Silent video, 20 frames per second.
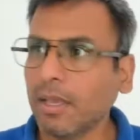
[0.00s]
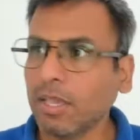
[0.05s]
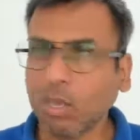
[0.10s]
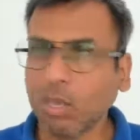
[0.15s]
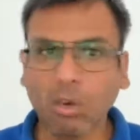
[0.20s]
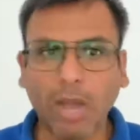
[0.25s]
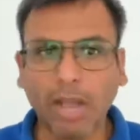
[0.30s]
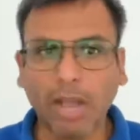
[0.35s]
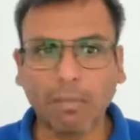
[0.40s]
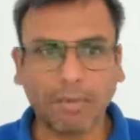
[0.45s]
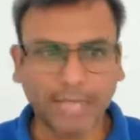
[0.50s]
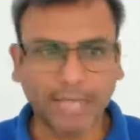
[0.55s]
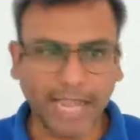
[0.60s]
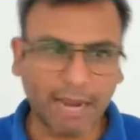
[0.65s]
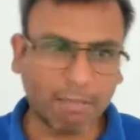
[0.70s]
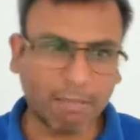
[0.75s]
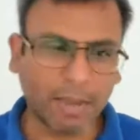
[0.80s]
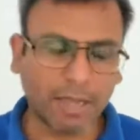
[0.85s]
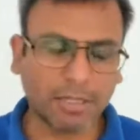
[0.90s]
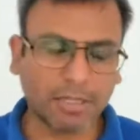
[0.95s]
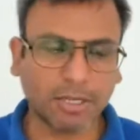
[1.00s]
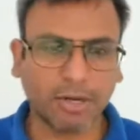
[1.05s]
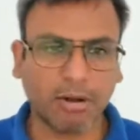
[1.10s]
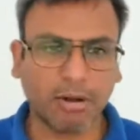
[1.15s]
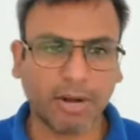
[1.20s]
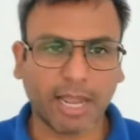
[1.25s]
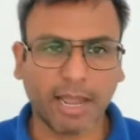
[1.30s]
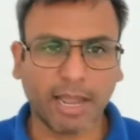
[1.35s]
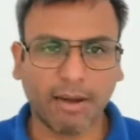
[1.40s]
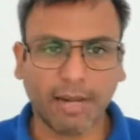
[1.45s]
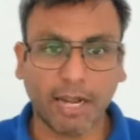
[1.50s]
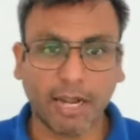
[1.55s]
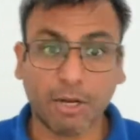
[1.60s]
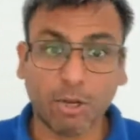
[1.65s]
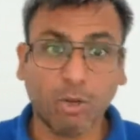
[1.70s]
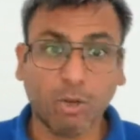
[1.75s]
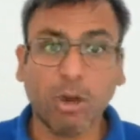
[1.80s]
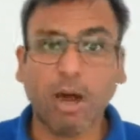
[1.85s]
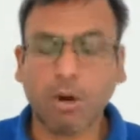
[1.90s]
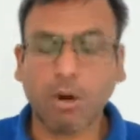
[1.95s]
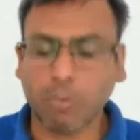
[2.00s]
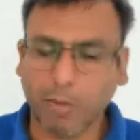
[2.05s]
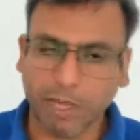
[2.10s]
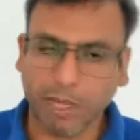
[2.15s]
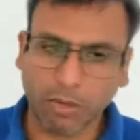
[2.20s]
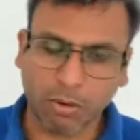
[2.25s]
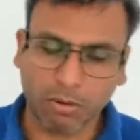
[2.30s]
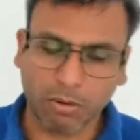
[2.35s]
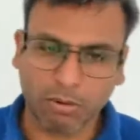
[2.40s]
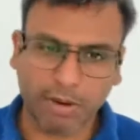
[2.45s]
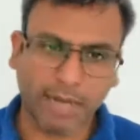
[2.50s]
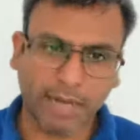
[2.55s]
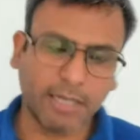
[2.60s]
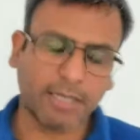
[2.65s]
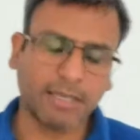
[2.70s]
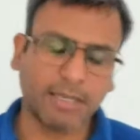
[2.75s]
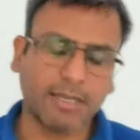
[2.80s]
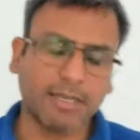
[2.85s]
You have £10 in your account and you don't know how to pay your rent.